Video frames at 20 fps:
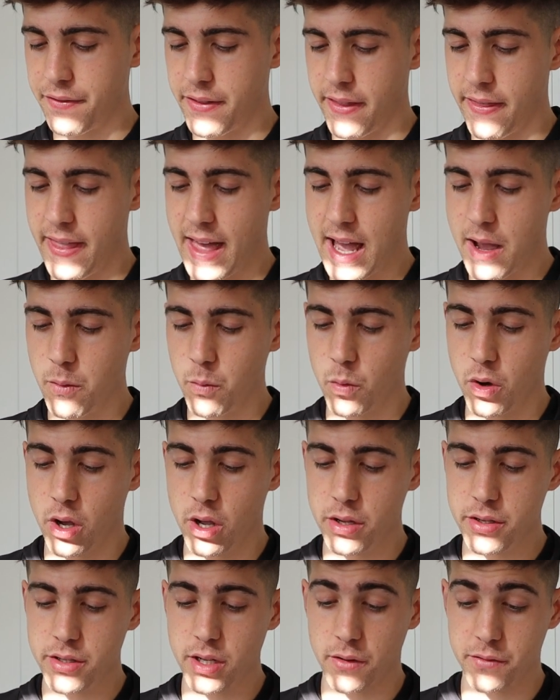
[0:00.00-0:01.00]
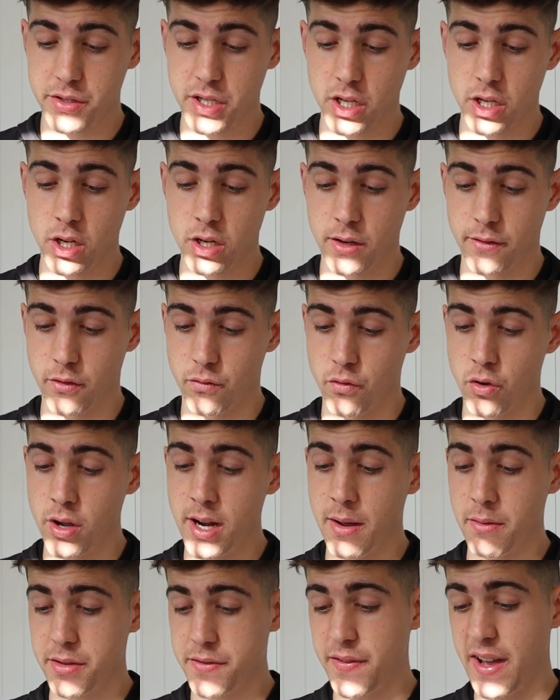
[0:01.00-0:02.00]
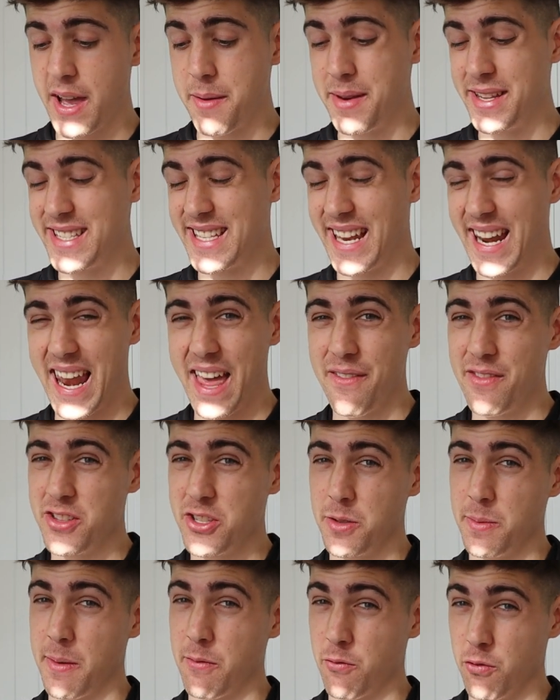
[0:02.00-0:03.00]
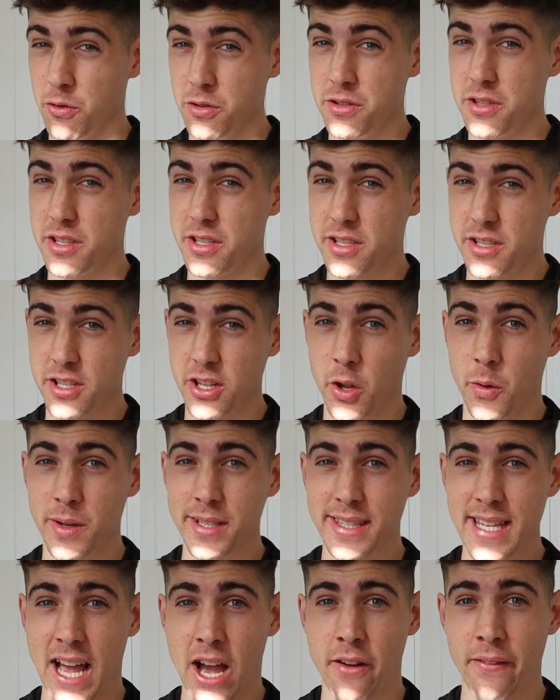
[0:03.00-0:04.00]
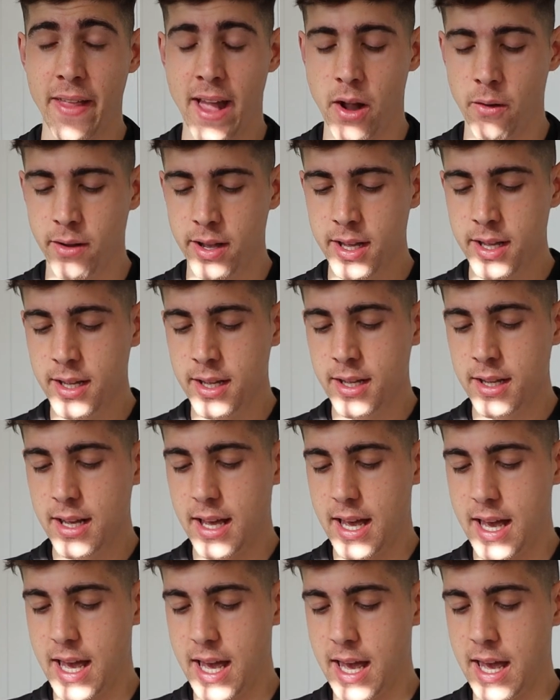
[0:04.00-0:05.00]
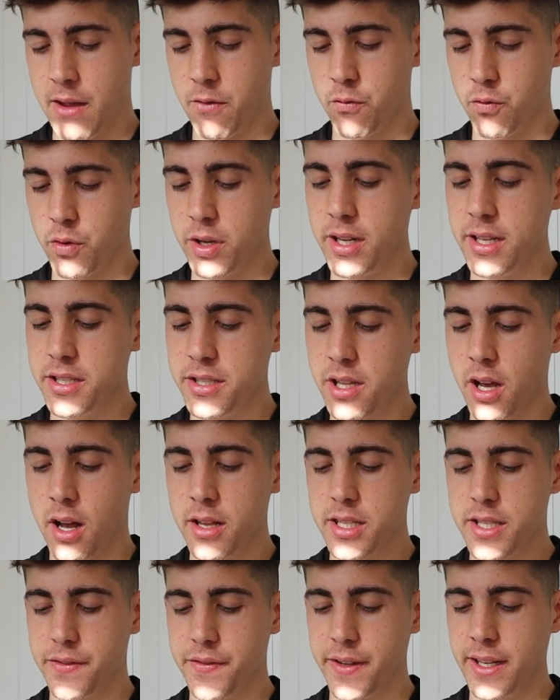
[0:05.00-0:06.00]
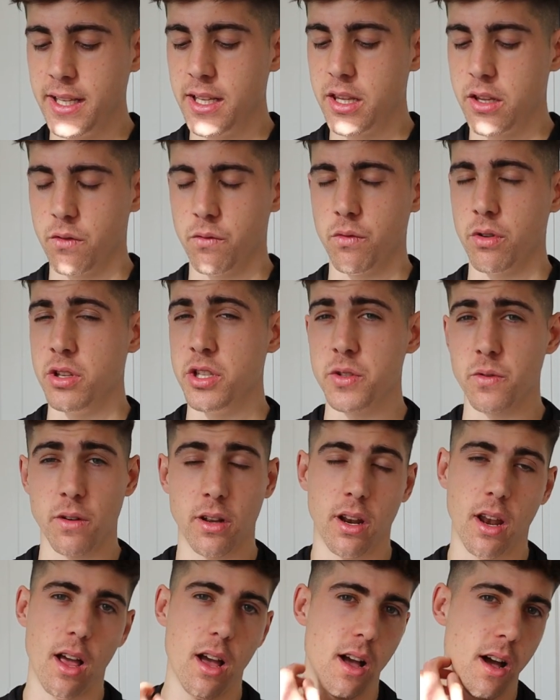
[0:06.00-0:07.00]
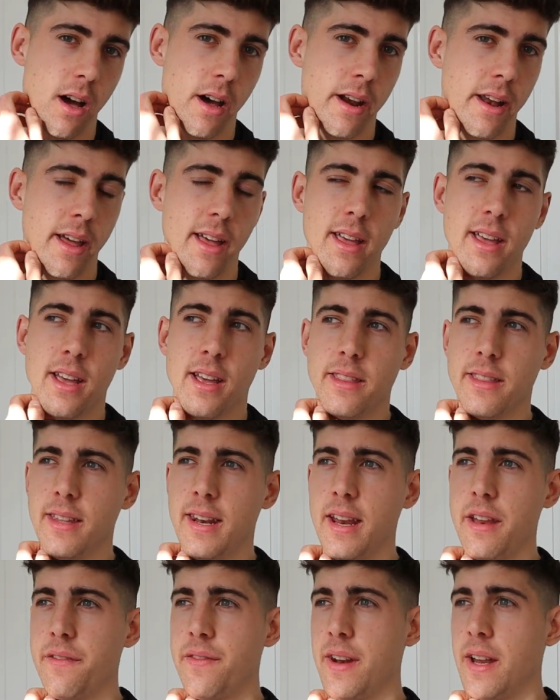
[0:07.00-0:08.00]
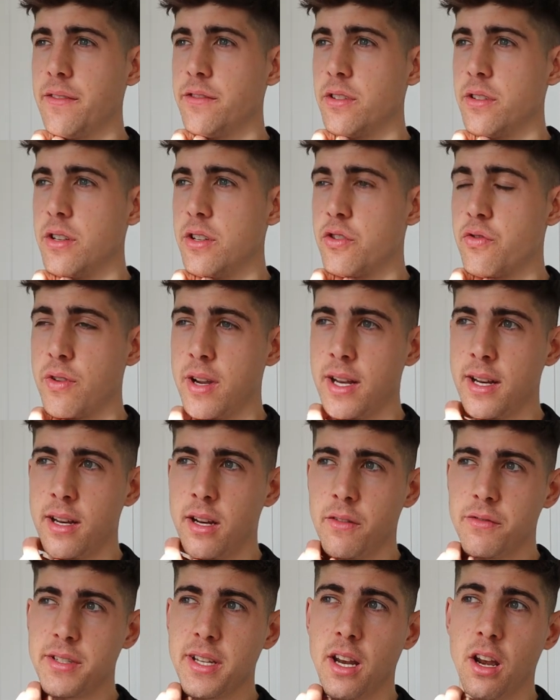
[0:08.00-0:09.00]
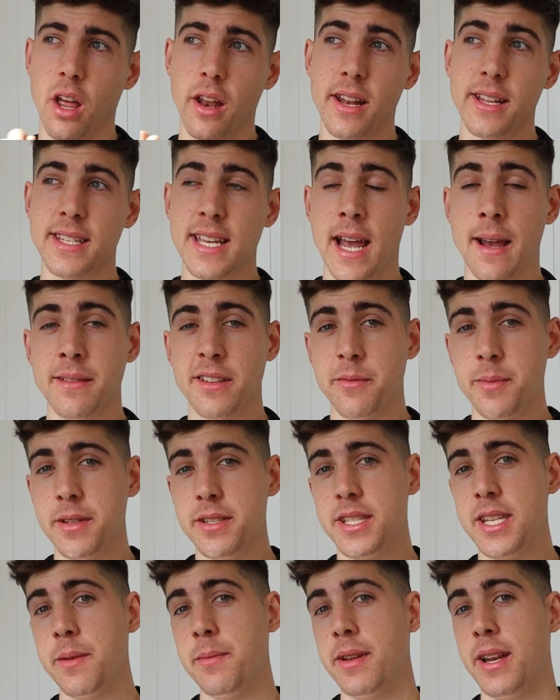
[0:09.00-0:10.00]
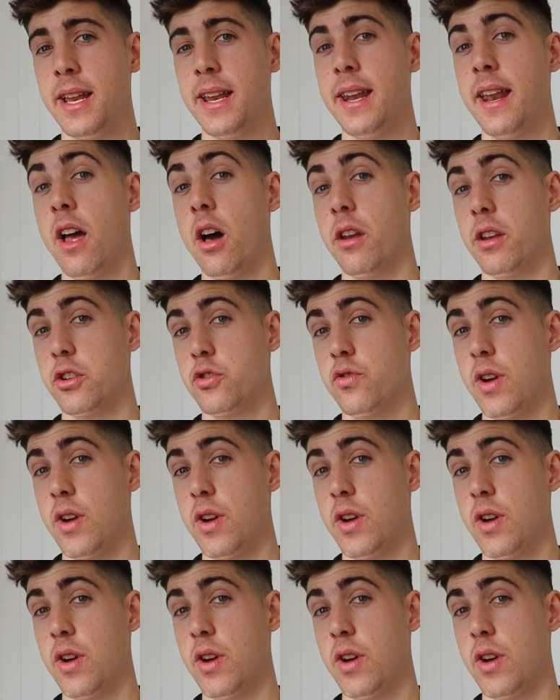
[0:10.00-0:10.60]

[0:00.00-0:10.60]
after that was obviously another run. I was 5:11, so my runs are slowing down now. Really starting to feel that the runs are a lot harder than anything I've done in training. Obviously, a lot of times I've been simulating it on a